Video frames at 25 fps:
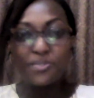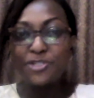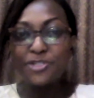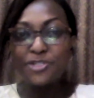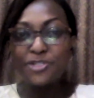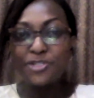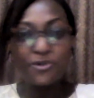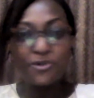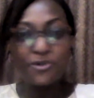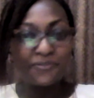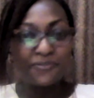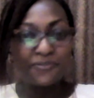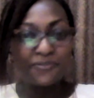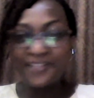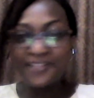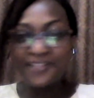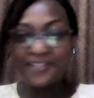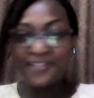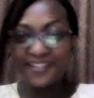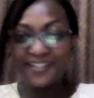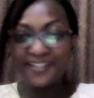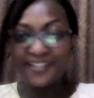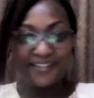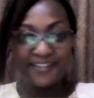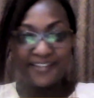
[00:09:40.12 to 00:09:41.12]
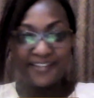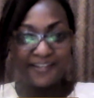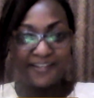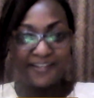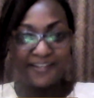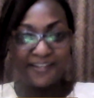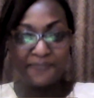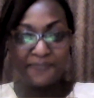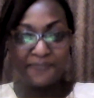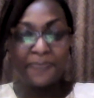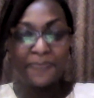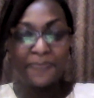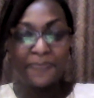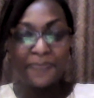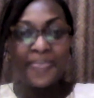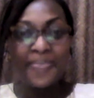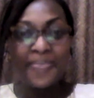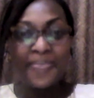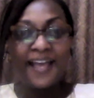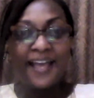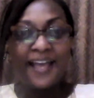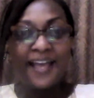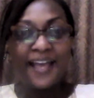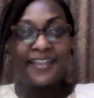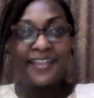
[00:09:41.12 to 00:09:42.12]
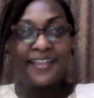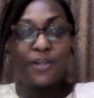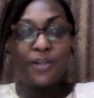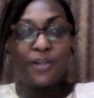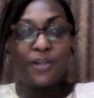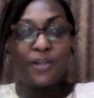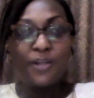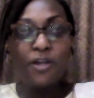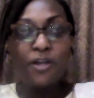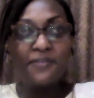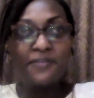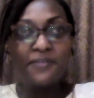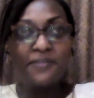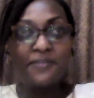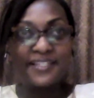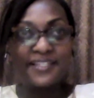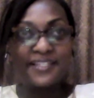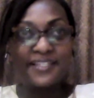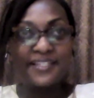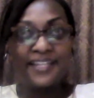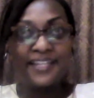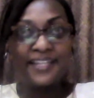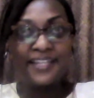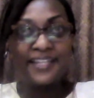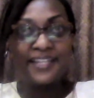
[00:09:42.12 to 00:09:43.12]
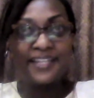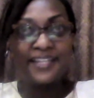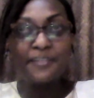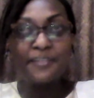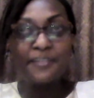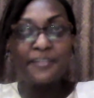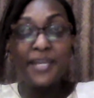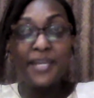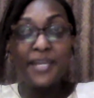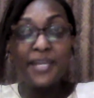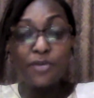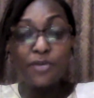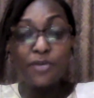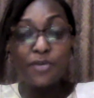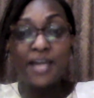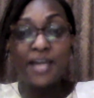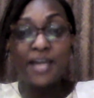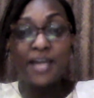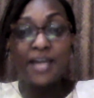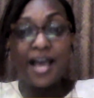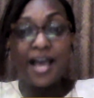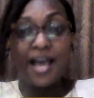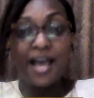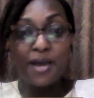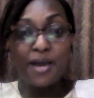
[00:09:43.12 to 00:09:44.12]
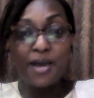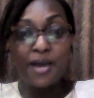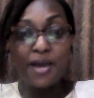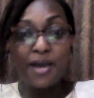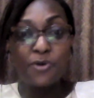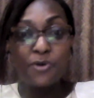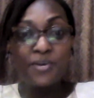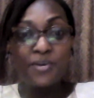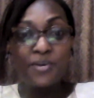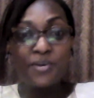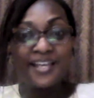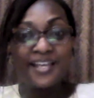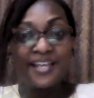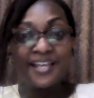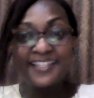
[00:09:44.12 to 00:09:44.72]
We don't feel the rain. And then all of a sudden, depending on how